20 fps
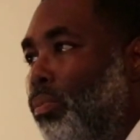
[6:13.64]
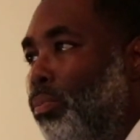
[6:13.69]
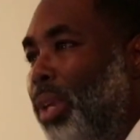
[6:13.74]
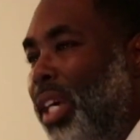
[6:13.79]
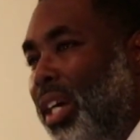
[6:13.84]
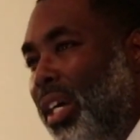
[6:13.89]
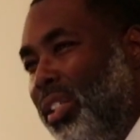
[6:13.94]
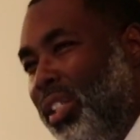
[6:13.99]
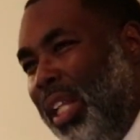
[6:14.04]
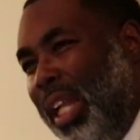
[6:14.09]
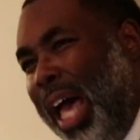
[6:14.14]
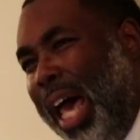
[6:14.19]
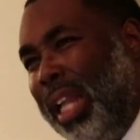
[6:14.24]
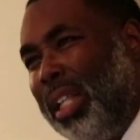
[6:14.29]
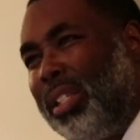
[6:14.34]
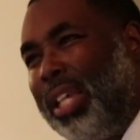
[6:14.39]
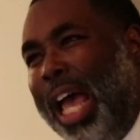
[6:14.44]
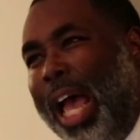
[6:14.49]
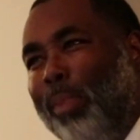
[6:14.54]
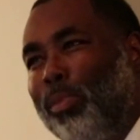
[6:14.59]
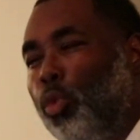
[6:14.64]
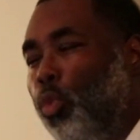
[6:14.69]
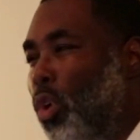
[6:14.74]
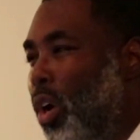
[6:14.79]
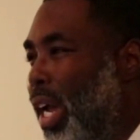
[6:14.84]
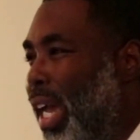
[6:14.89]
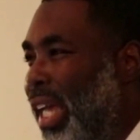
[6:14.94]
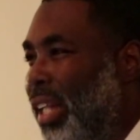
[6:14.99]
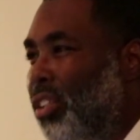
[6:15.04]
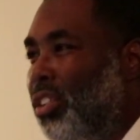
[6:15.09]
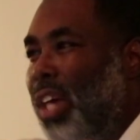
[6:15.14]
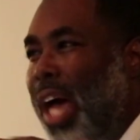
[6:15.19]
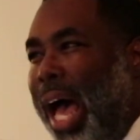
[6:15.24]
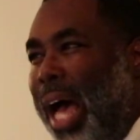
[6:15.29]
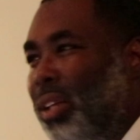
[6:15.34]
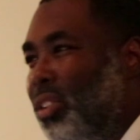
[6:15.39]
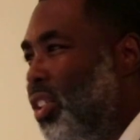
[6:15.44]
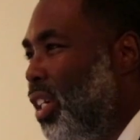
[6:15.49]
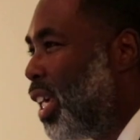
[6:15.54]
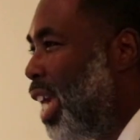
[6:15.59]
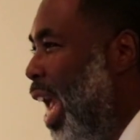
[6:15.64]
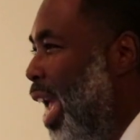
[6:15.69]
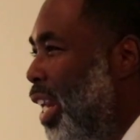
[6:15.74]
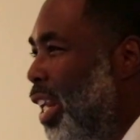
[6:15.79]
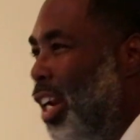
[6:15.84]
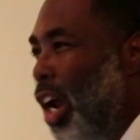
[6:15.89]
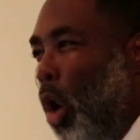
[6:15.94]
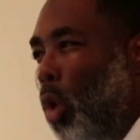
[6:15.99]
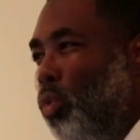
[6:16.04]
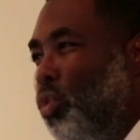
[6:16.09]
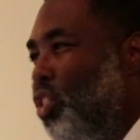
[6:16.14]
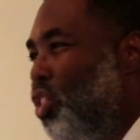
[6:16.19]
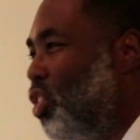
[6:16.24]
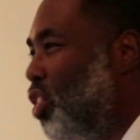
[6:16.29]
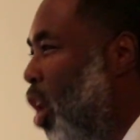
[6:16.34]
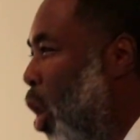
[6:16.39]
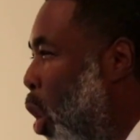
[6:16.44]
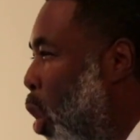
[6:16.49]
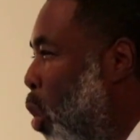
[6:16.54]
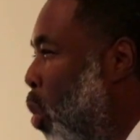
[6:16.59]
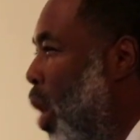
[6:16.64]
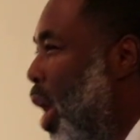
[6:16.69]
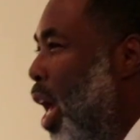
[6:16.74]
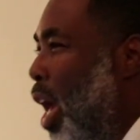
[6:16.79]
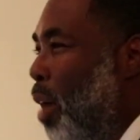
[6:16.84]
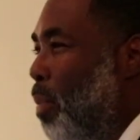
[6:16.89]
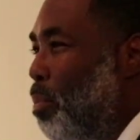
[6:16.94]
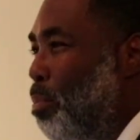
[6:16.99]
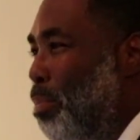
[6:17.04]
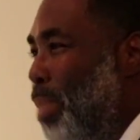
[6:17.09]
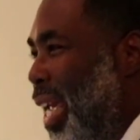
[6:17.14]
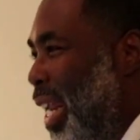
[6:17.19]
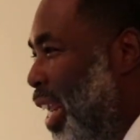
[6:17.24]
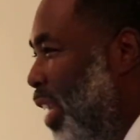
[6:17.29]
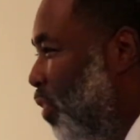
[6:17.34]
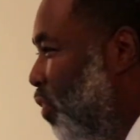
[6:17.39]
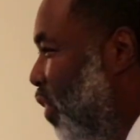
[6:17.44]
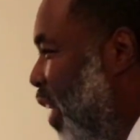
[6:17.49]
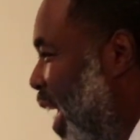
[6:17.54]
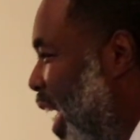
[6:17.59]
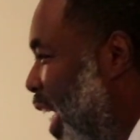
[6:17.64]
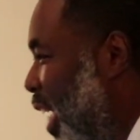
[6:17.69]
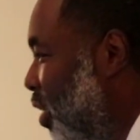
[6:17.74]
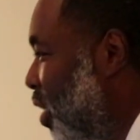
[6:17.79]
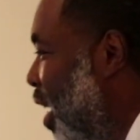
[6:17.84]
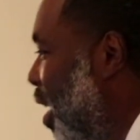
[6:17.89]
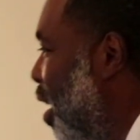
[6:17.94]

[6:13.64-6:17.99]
Because a lot of times we're intoxicated on so many things.